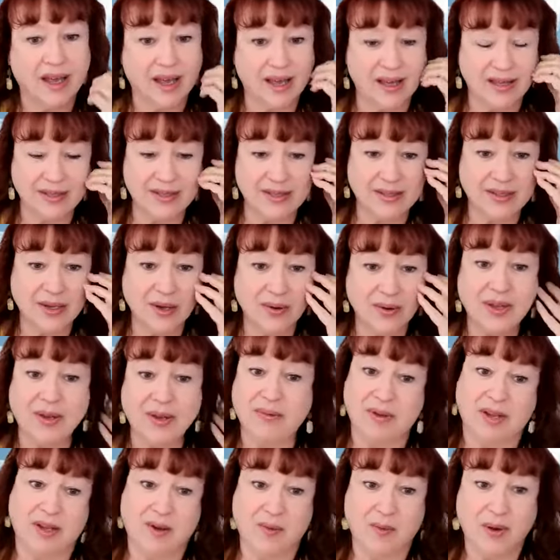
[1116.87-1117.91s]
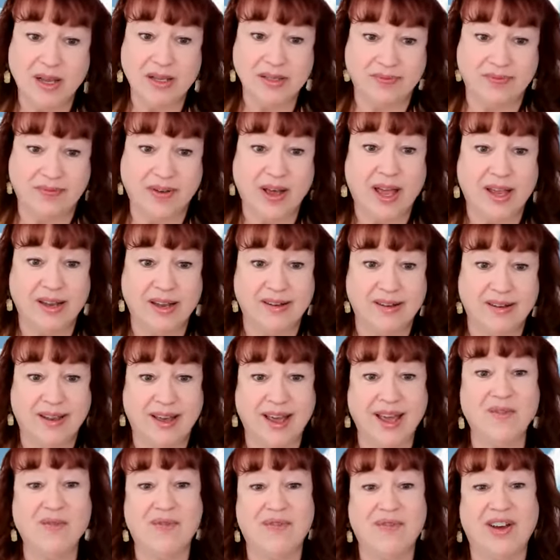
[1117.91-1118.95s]
And so he really was fun
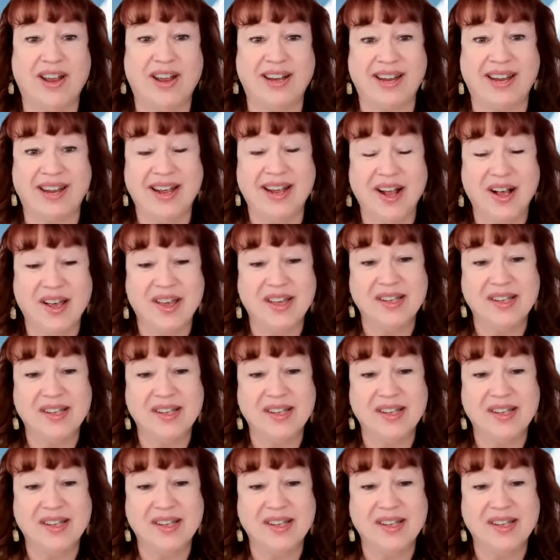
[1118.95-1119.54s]
and funny.